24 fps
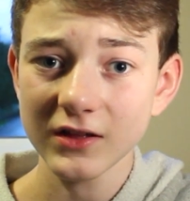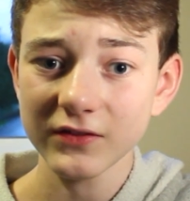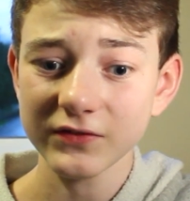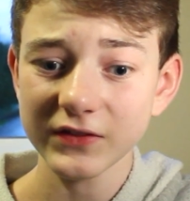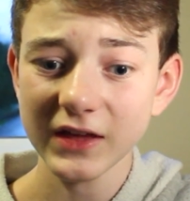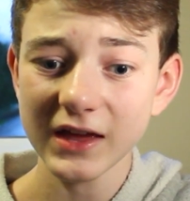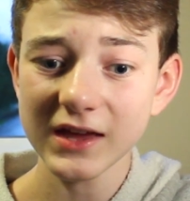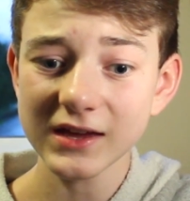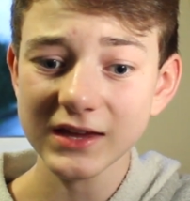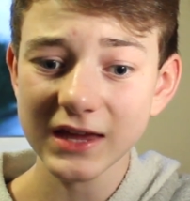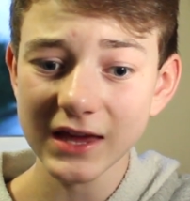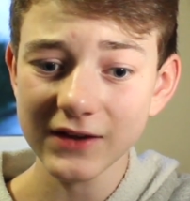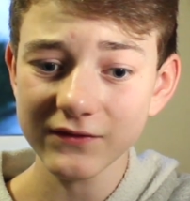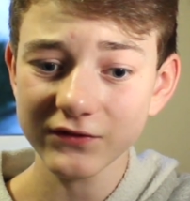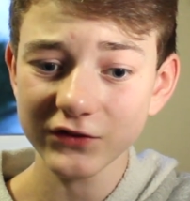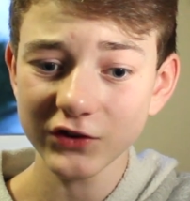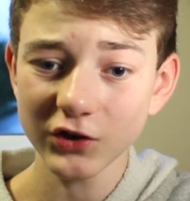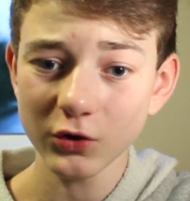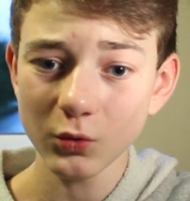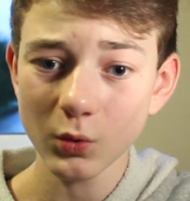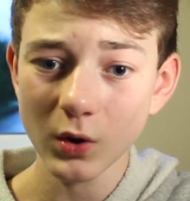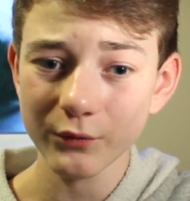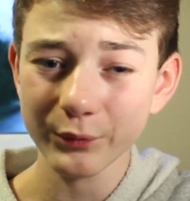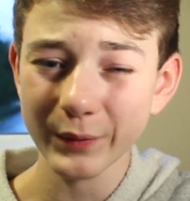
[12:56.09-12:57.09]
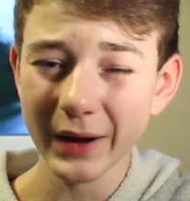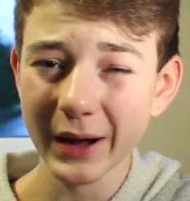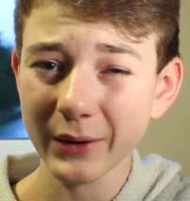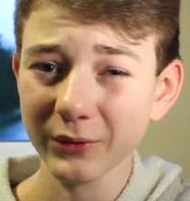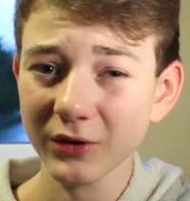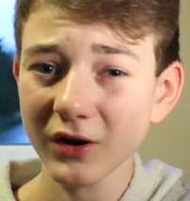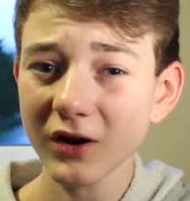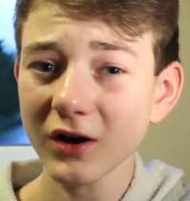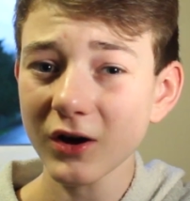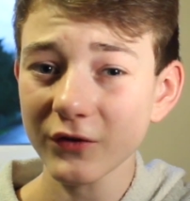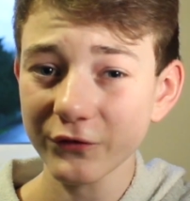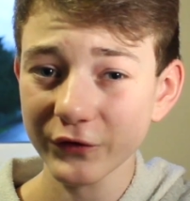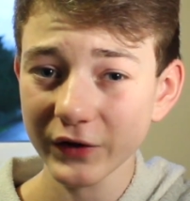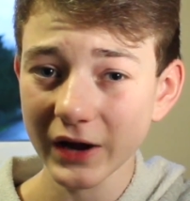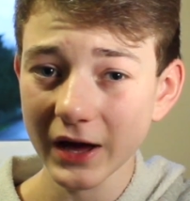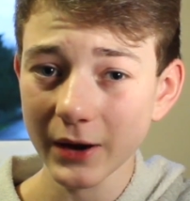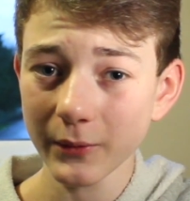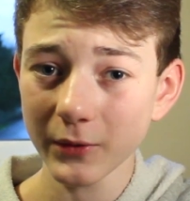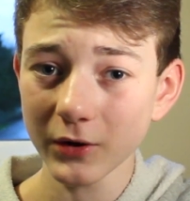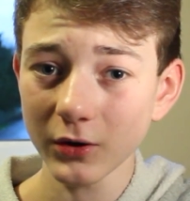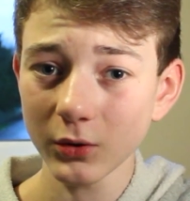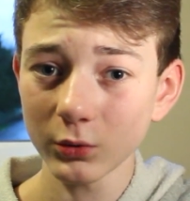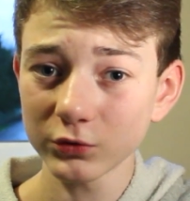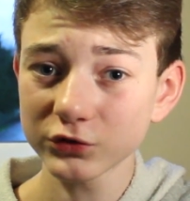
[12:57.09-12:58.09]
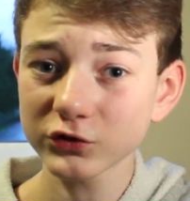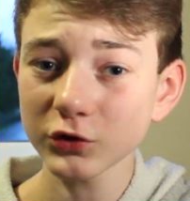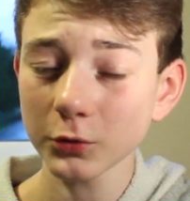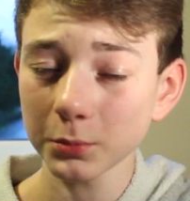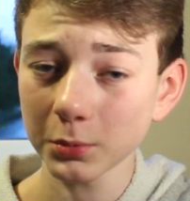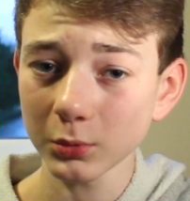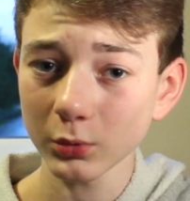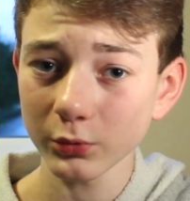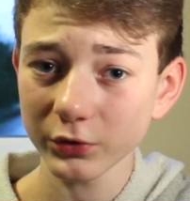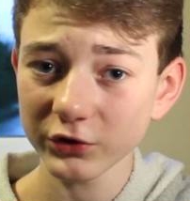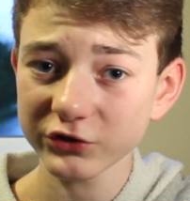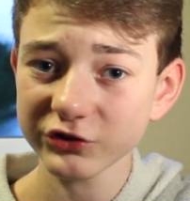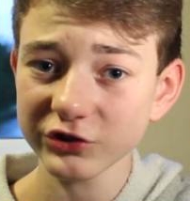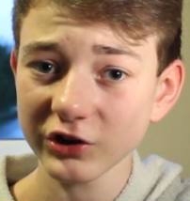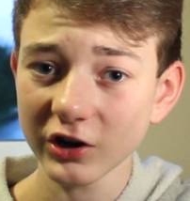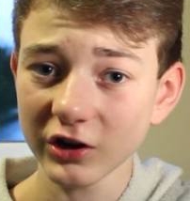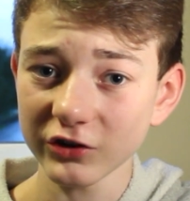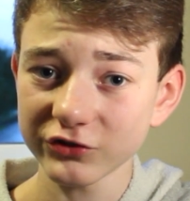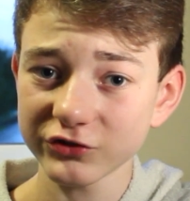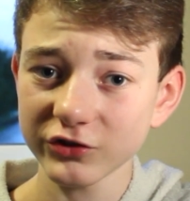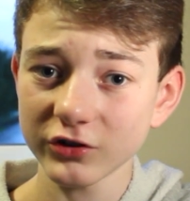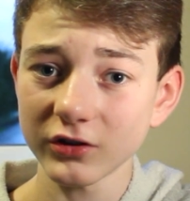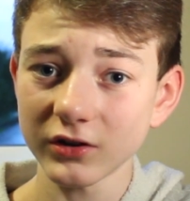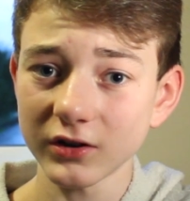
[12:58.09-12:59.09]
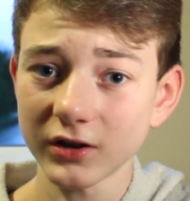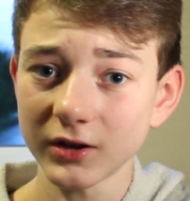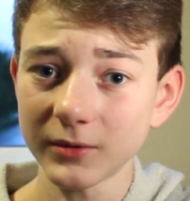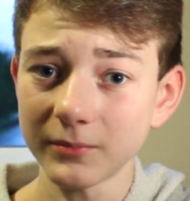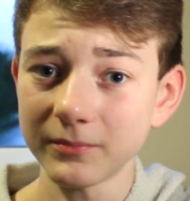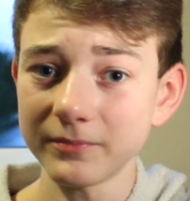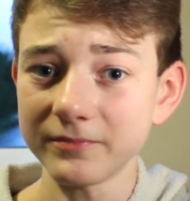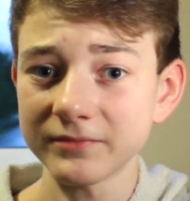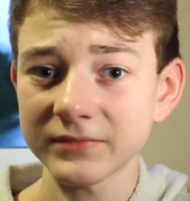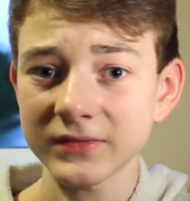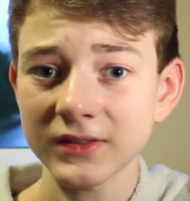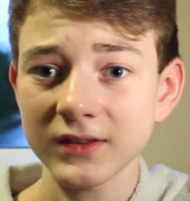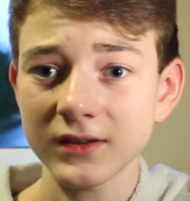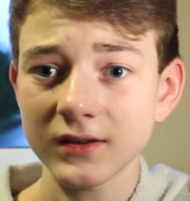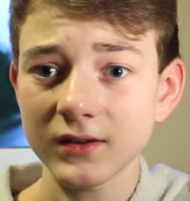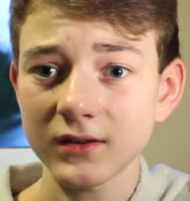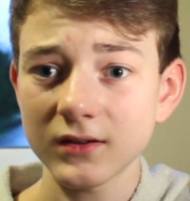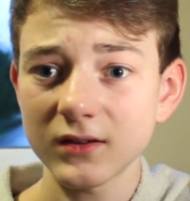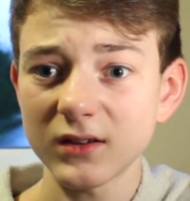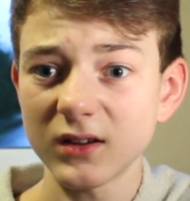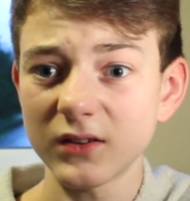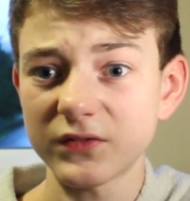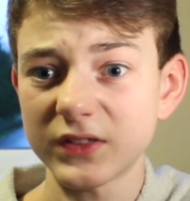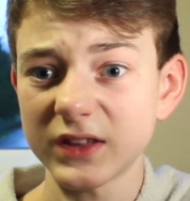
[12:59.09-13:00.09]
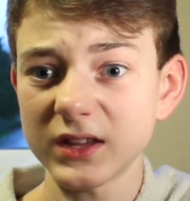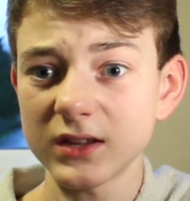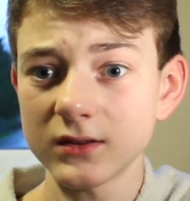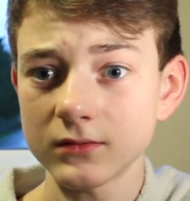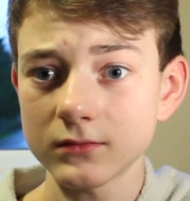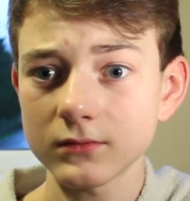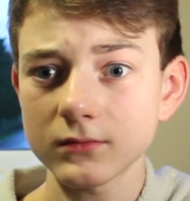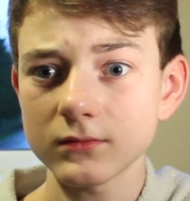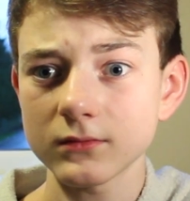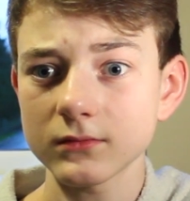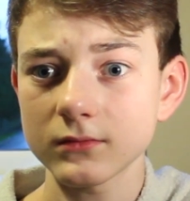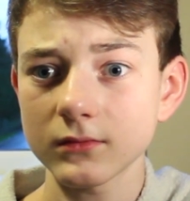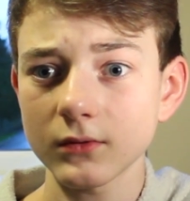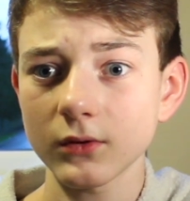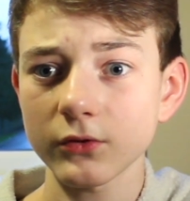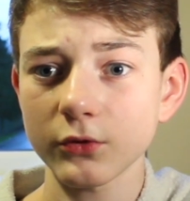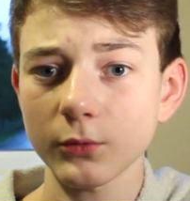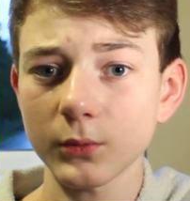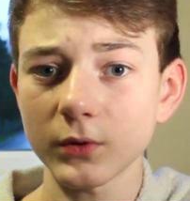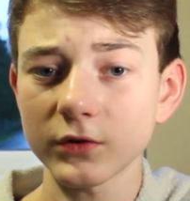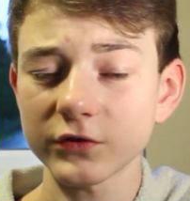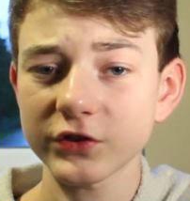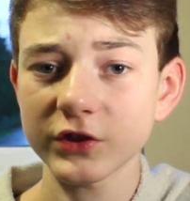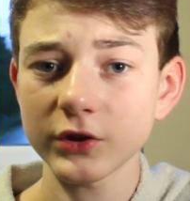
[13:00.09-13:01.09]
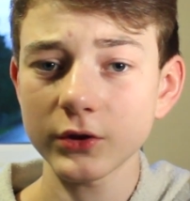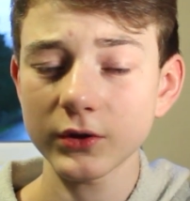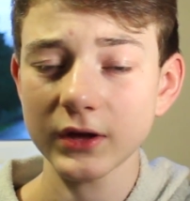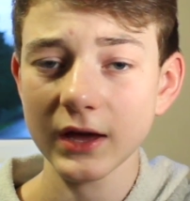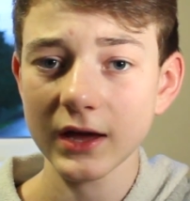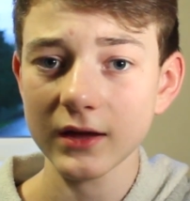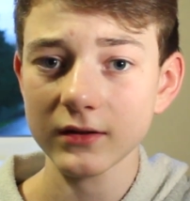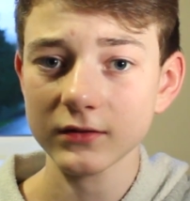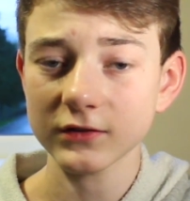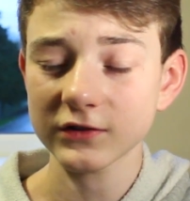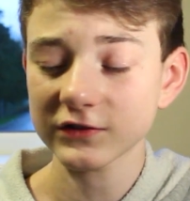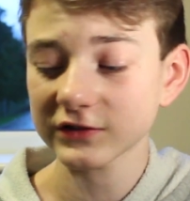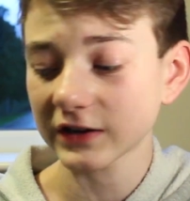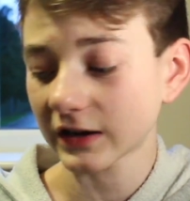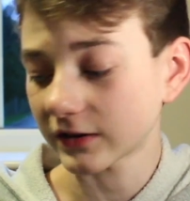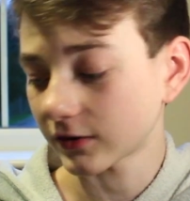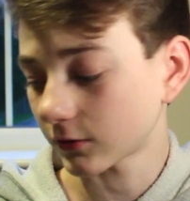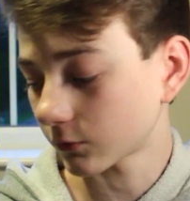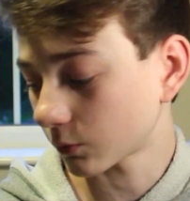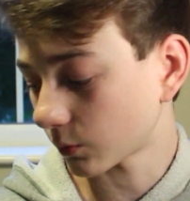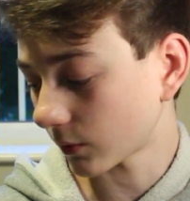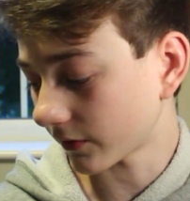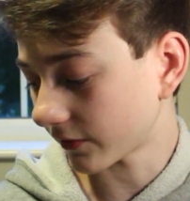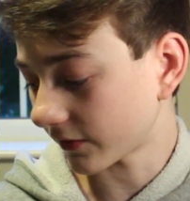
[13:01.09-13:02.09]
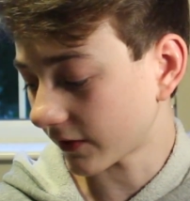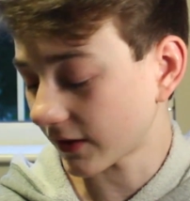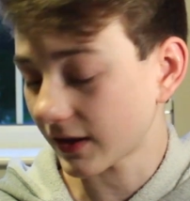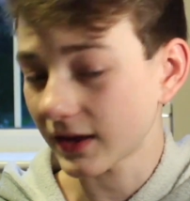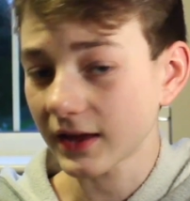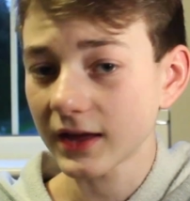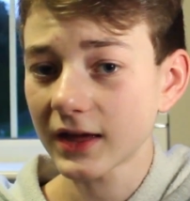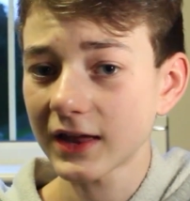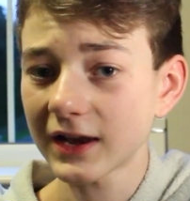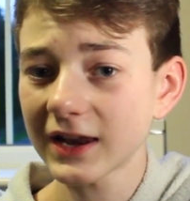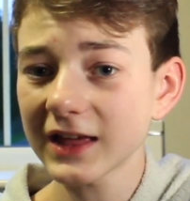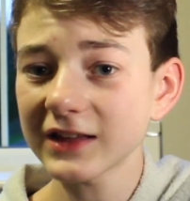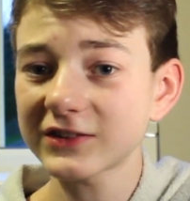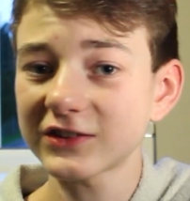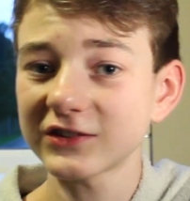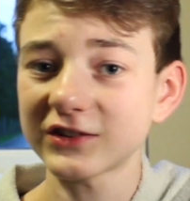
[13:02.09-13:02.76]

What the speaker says: they give you around half an hour or double the charge of the other ones that you get standard with the Elite